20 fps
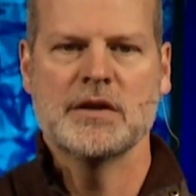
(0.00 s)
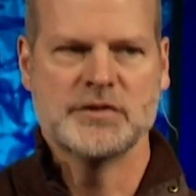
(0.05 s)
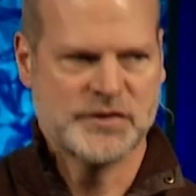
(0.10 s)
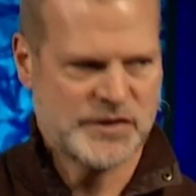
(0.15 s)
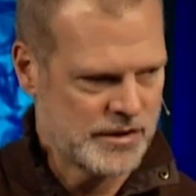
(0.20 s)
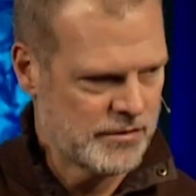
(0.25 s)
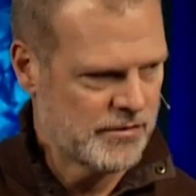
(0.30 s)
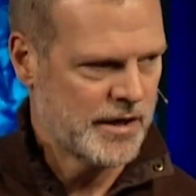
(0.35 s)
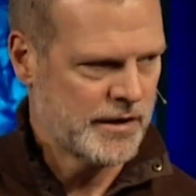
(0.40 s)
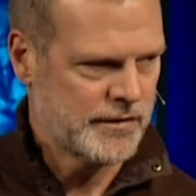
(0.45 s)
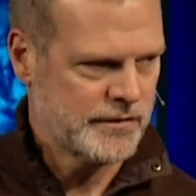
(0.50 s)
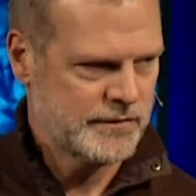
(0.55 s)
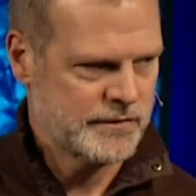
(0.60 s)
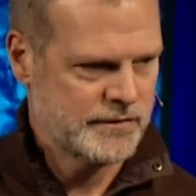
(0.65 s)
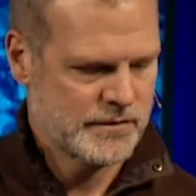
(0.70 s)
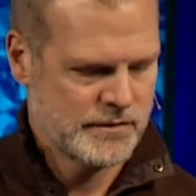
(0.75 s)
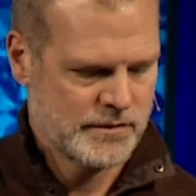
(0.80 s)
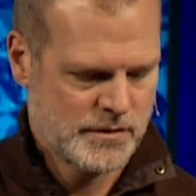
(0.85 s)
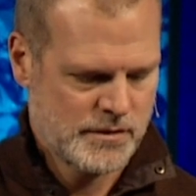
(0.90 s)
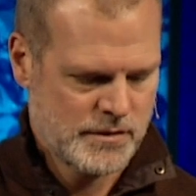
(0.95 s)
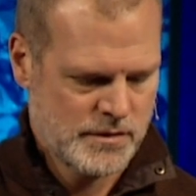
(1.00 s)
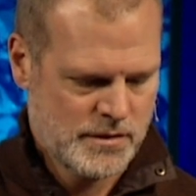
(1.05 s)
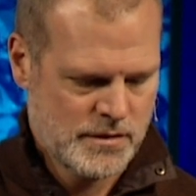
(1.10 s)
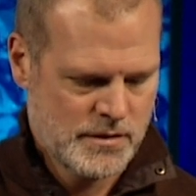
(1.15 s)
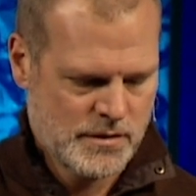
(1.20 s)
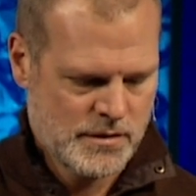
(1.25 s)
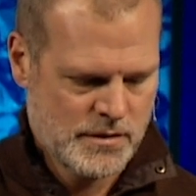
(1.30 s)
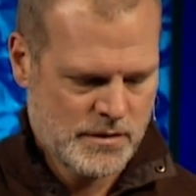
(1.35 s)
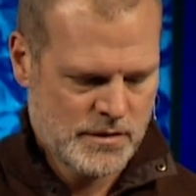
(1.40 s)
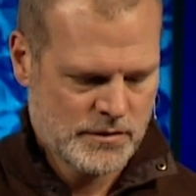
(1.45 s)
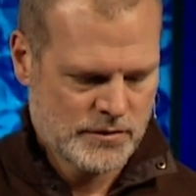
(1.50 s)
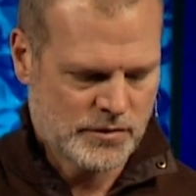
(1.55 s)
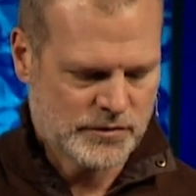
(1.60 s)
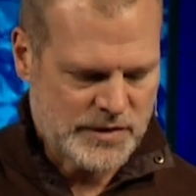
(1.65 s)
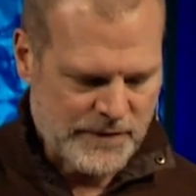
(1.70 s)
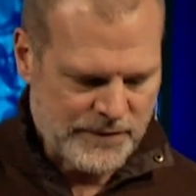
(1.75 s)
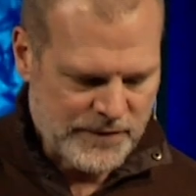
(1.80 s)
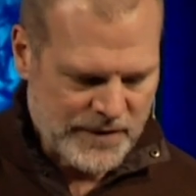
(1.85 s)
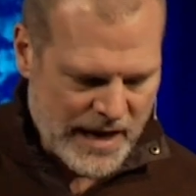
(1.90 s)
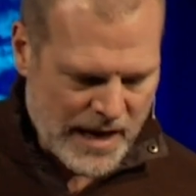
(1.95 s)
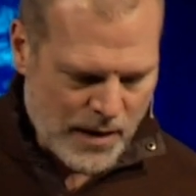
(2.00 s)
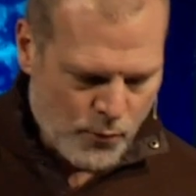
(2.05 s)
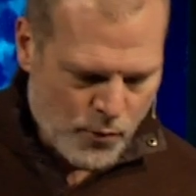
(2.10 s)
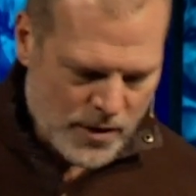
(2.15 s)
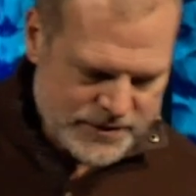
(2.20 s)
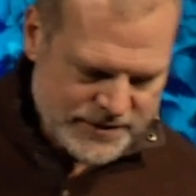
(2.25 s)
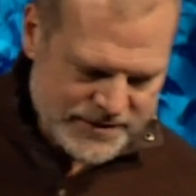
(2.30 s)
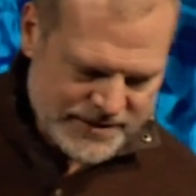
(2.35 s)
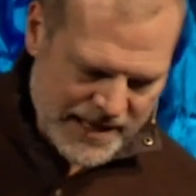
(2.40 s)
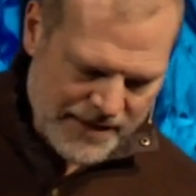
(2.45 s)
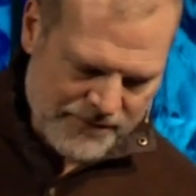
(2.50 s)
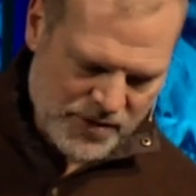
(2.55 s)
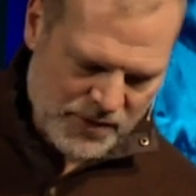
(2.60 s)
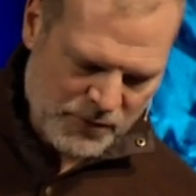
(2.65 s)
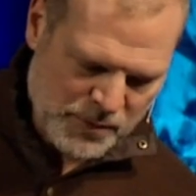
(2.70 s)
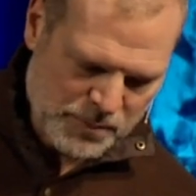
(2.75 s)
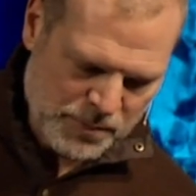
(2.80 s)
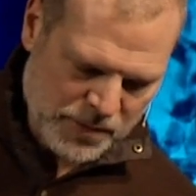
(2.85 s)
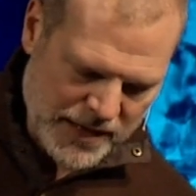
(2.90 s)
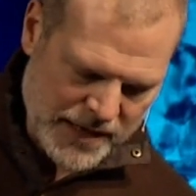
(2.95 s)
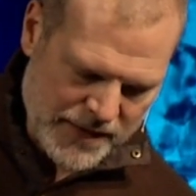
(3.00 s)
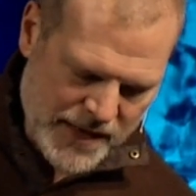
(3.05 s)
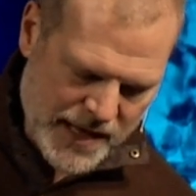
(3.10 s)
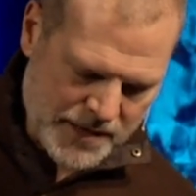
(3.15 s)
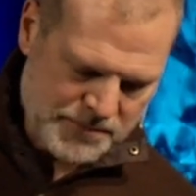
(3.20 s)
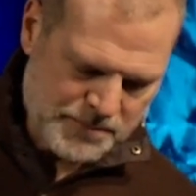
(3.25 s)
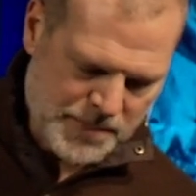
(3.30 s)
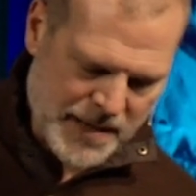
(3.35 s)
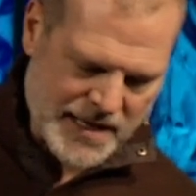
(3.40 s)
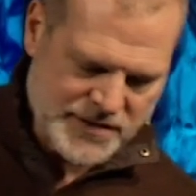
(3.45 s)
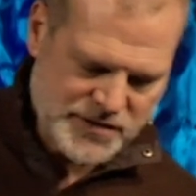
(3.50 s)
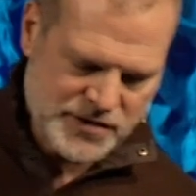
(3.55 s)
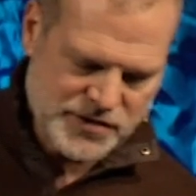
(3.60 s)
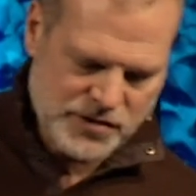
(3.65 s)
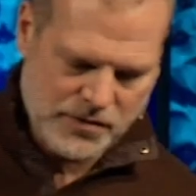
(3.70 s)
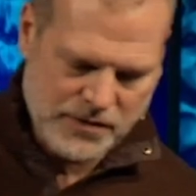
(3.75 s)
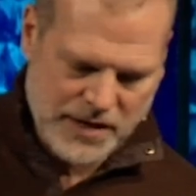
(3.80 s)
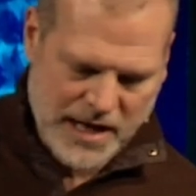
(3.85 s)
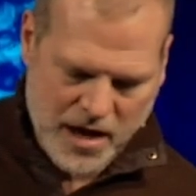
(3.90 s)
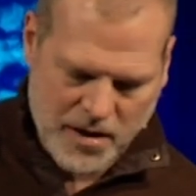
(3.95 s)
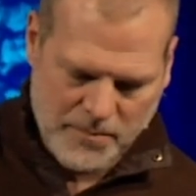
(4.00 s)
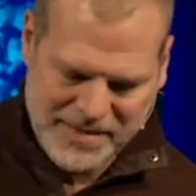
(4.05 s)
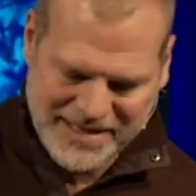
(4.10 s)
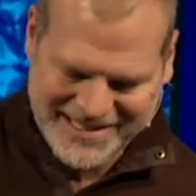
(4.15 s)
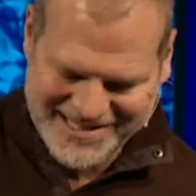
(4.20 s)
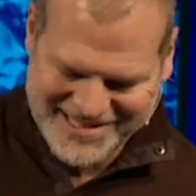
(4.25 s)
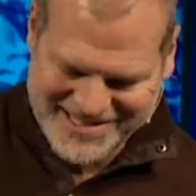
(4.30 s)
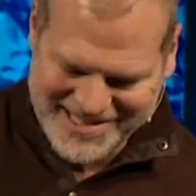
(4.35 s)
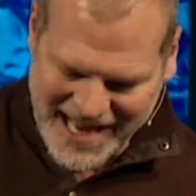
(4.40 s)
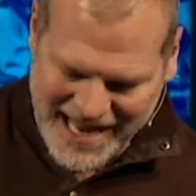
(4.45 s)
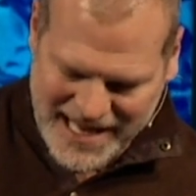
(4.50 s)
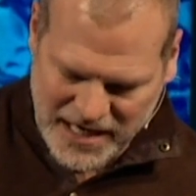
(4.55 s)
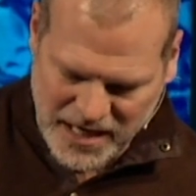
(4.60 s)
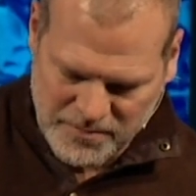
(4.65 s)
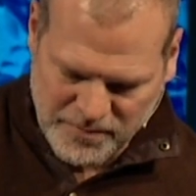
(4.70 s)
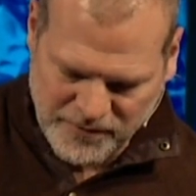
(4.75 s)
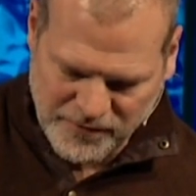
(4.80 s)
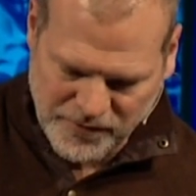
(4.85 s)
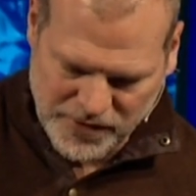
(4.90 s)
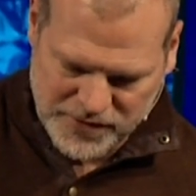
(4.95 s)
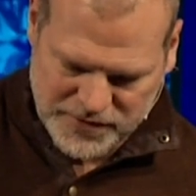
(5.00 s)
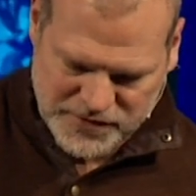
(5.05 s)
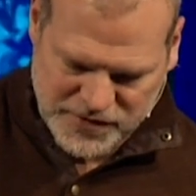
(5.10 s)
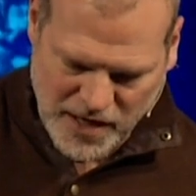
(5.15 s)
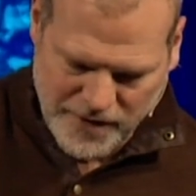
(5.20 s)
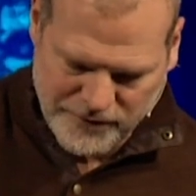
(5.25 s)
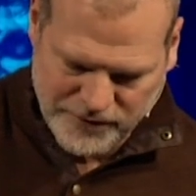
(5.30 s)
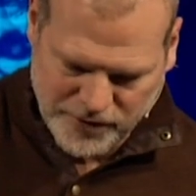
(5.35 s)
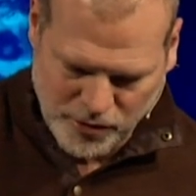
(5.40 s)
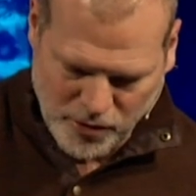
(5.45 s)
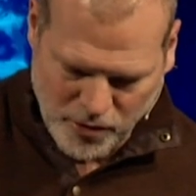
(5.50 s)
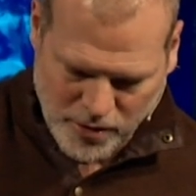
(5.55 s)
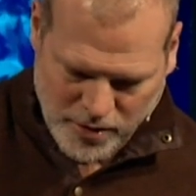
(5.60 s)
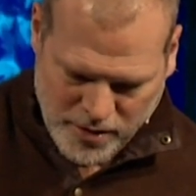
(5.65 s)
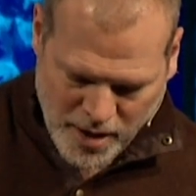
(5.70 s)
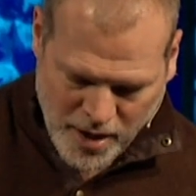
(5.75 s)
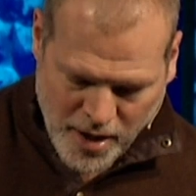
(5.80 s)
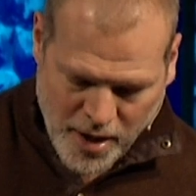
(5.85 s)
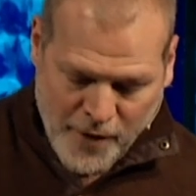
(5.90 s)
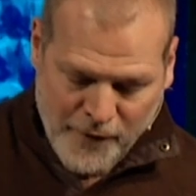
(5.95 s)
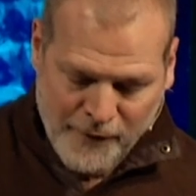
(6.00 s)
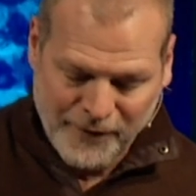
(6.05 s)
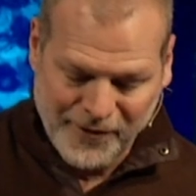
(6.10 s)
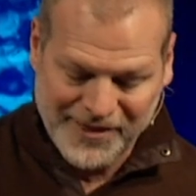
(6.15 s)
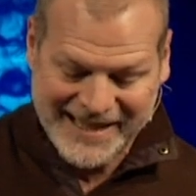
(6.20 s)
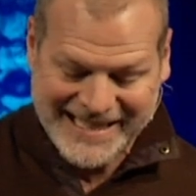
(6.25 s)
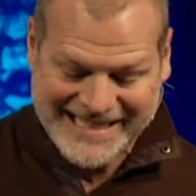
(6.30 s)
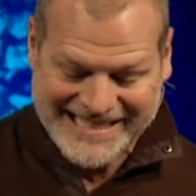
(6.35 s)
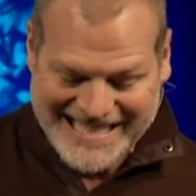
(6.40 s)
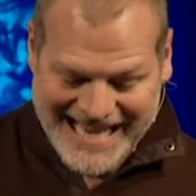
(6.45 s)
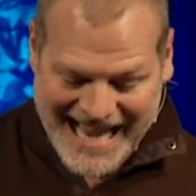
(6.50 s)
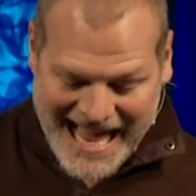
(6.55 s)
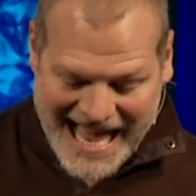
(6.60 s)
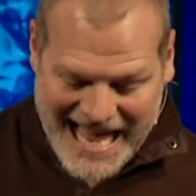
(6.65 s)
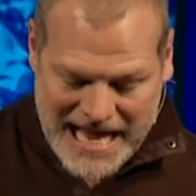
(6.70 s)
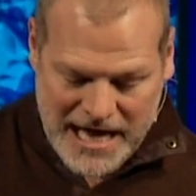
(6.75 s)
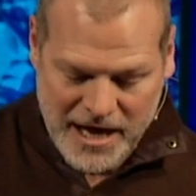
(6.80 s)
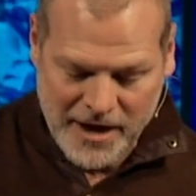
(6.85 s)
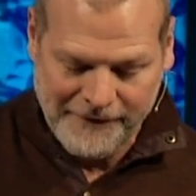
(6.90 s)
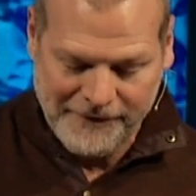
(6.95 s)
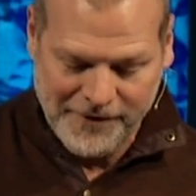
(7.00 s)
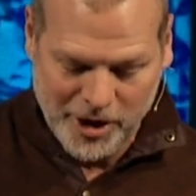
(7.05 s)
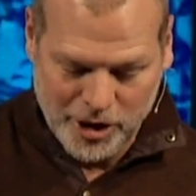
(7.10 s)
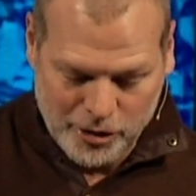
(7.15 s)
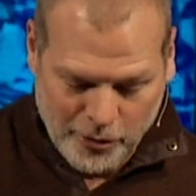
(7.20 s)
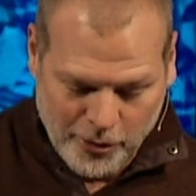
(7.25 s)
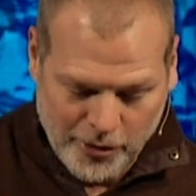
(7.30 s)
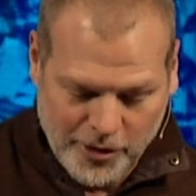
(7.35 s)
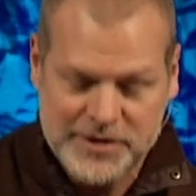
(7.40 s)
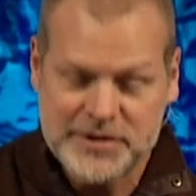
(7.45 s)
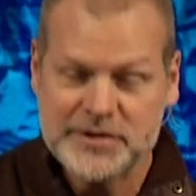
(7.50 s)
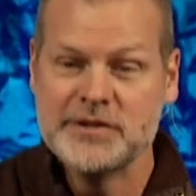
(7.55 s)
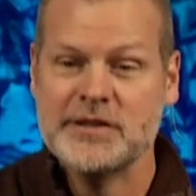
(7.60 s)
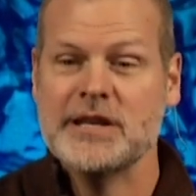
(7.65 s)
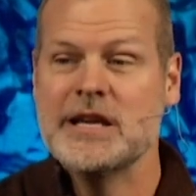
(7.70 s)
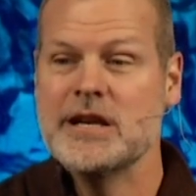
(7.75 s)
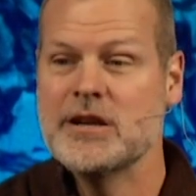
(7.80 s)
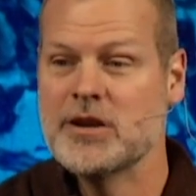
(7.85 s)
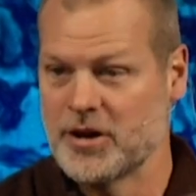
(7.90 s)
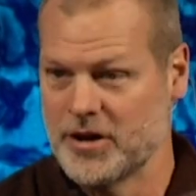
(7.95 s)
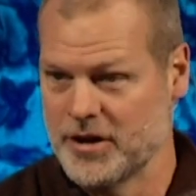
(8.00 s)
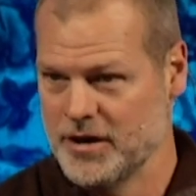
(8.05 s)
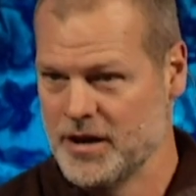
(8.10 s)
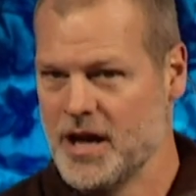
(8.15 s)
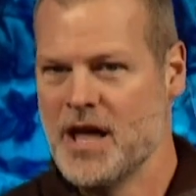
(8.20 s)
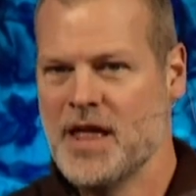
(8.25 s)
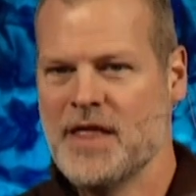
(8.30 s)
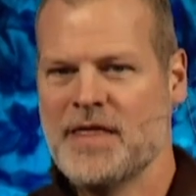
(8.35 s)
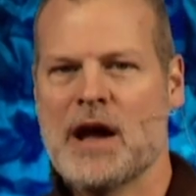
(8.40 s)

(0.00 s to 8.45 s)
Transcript: is serious. So Zephaniah 1:7, if we play that passage on out, be silent before the sovereign Lord, for the day of the Lord is near.